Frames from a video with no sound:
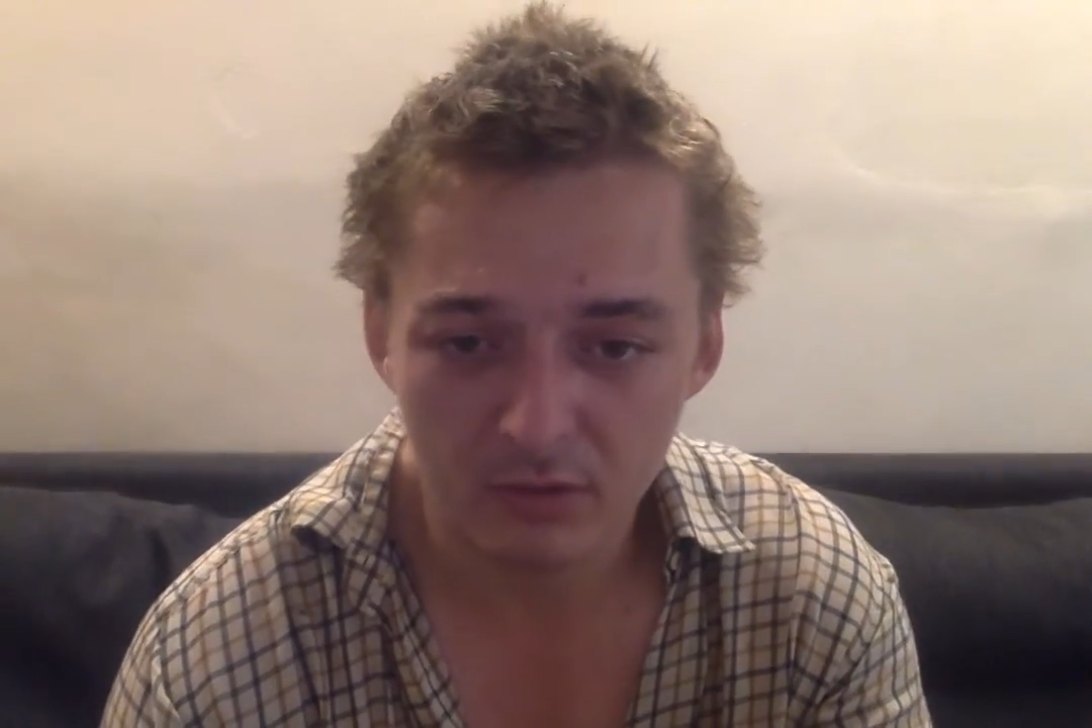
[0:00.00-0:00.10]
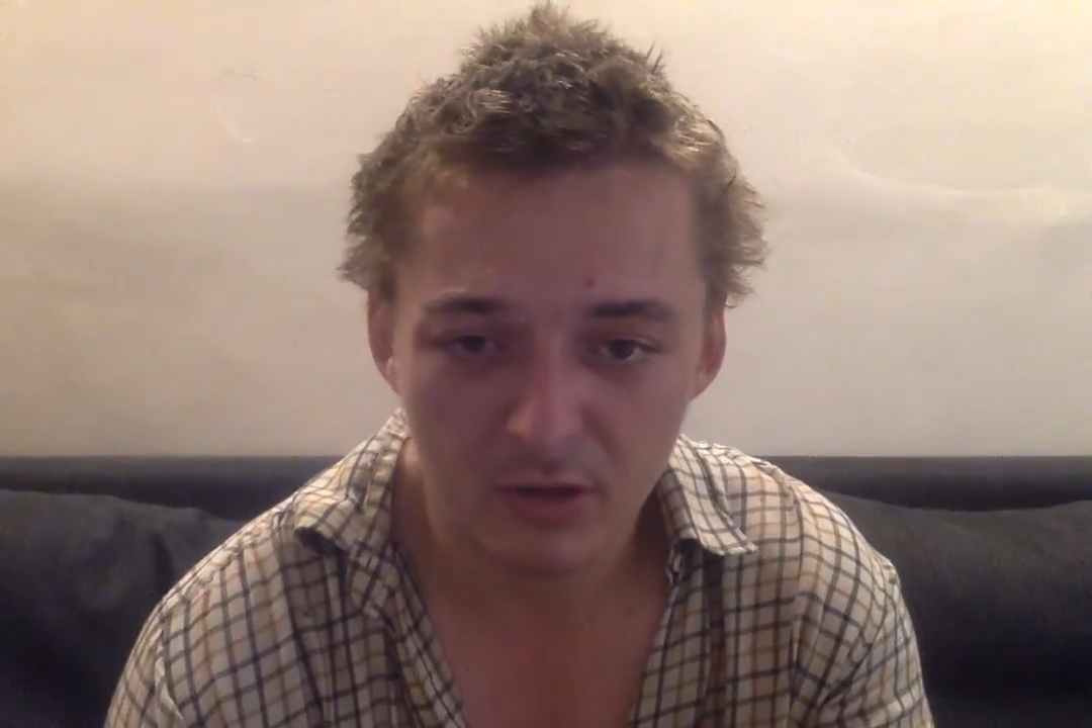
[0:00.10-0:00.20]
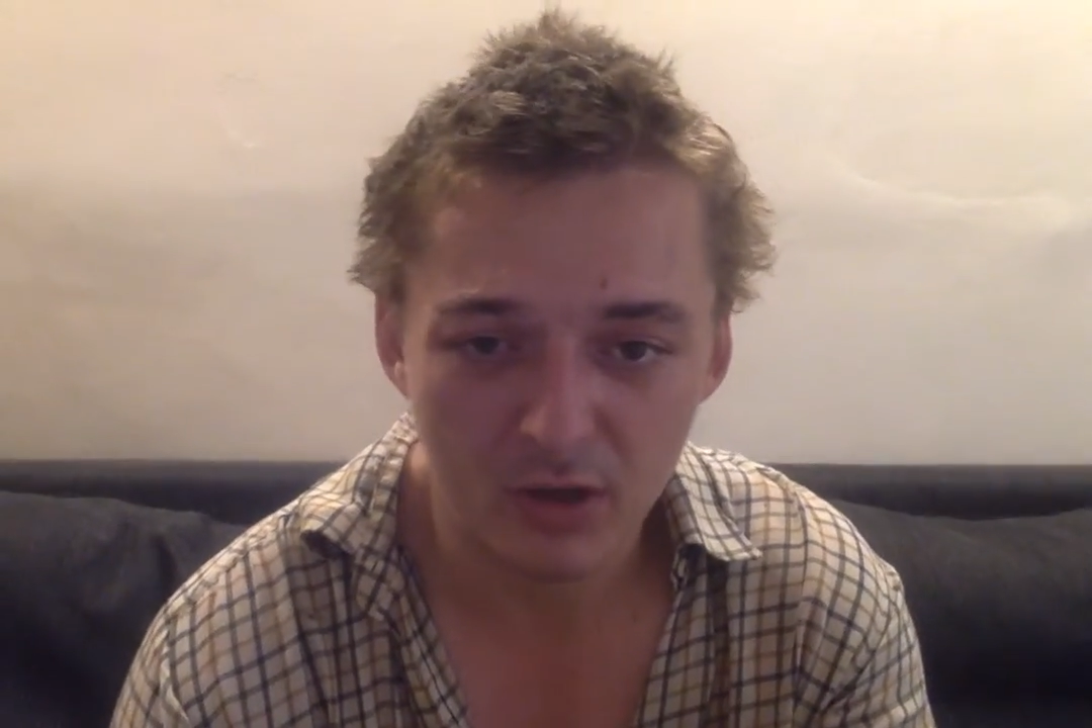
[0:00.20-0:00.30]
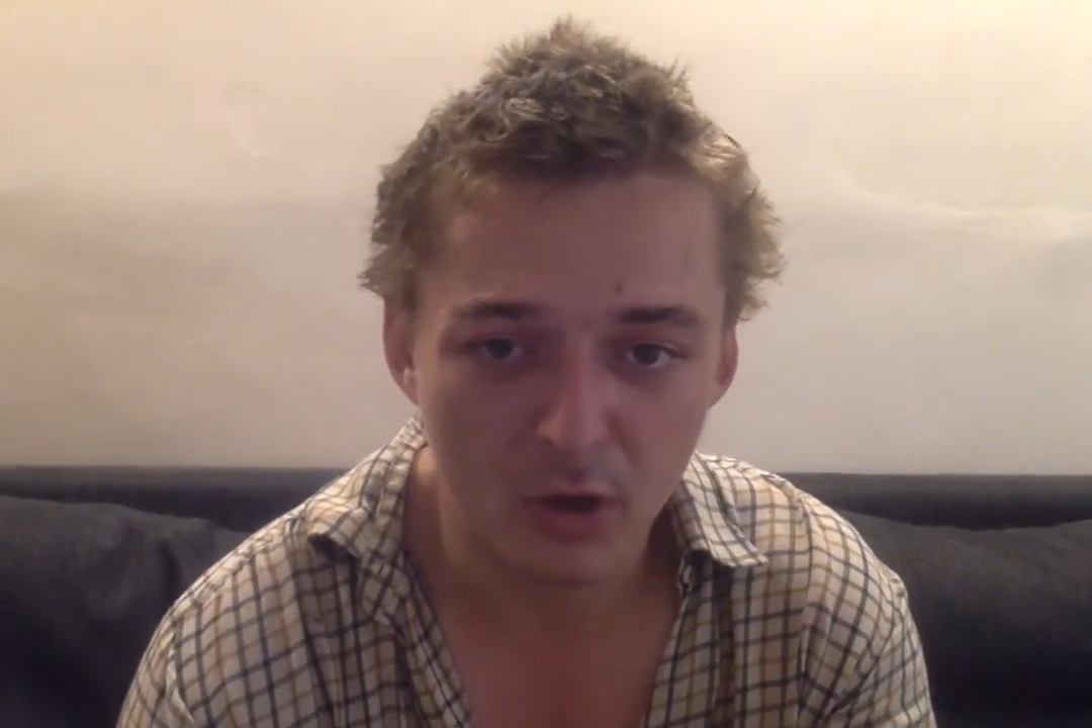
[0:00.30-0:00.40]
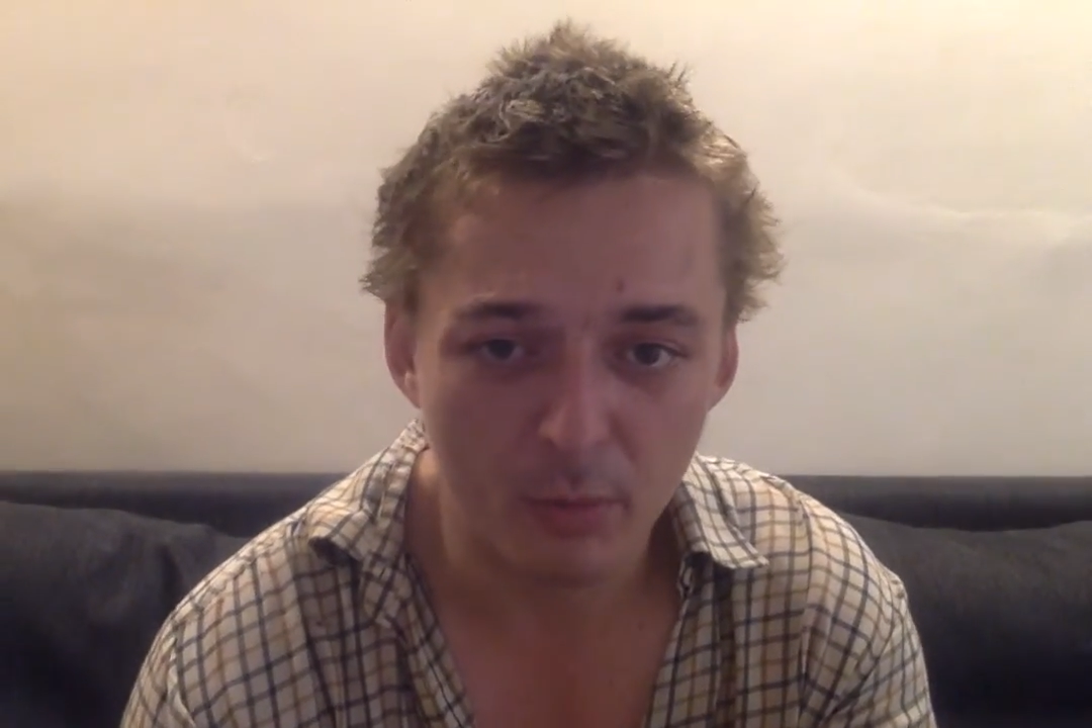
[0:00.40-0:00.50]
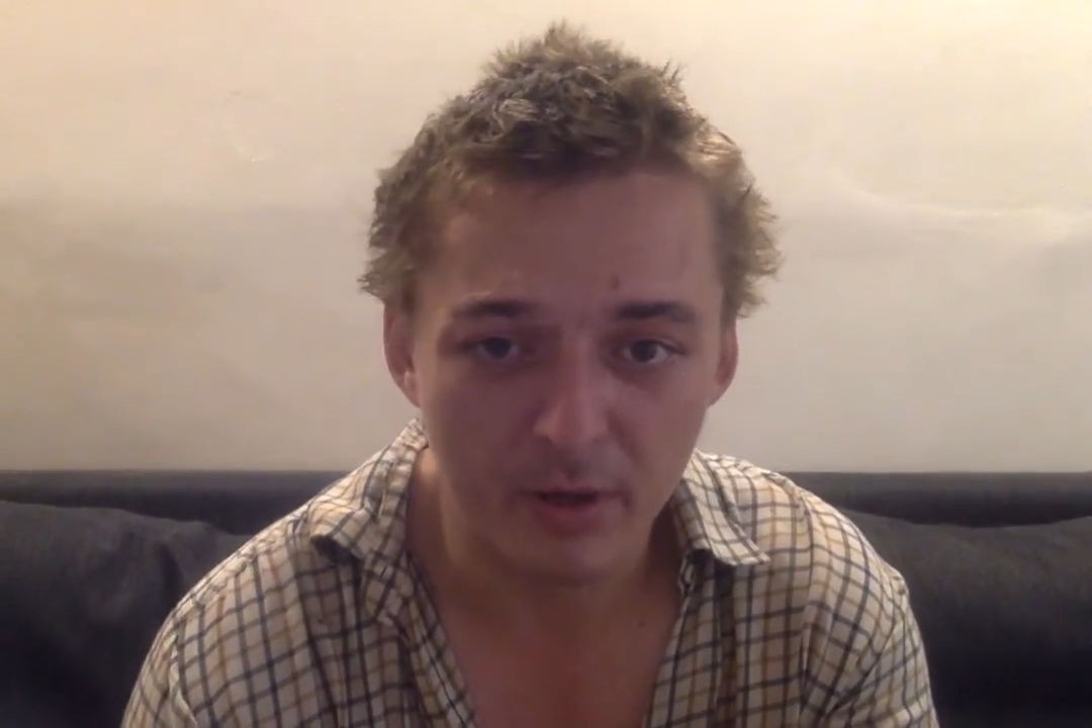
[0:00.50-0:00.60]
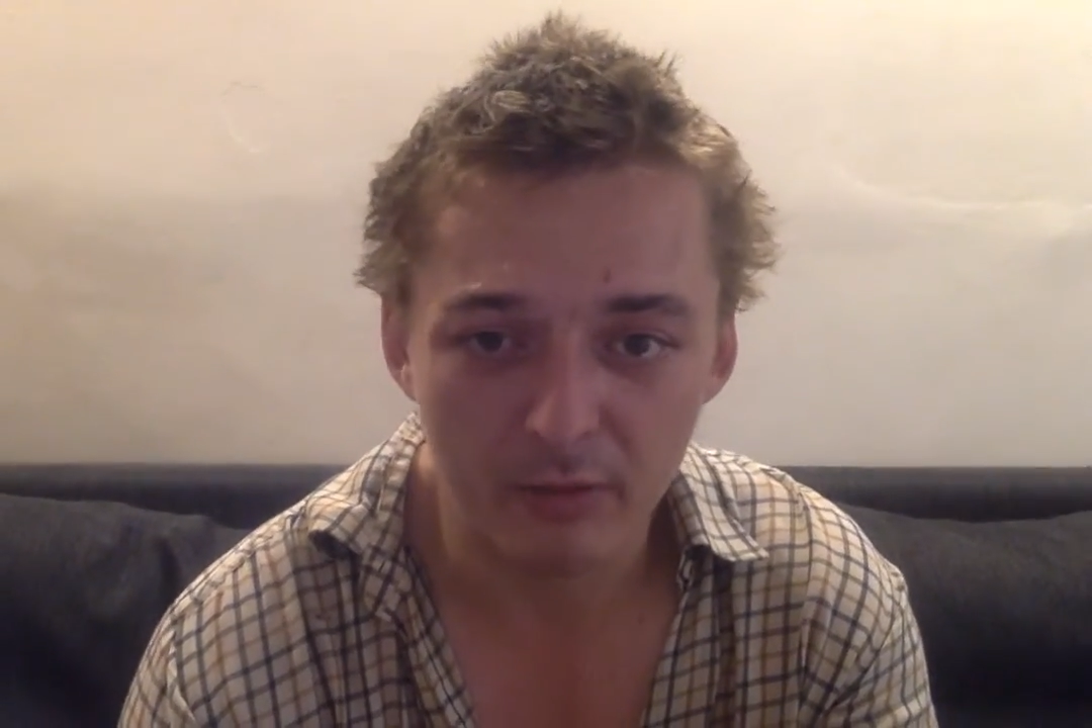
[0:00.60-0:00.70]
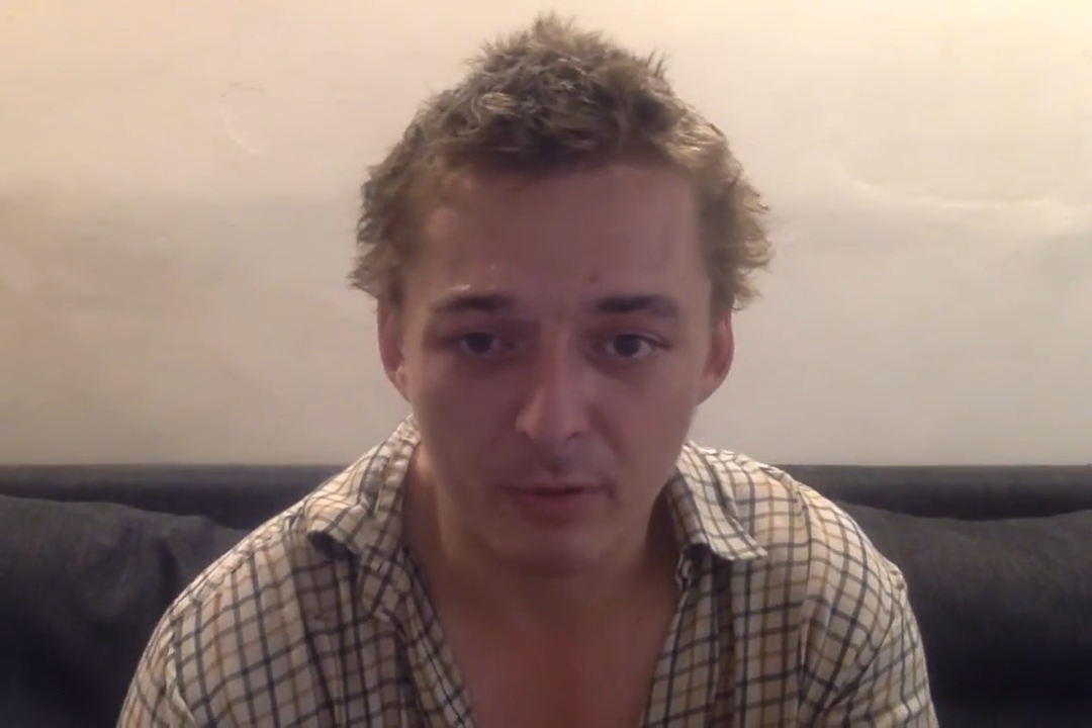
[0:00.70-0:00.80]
soppy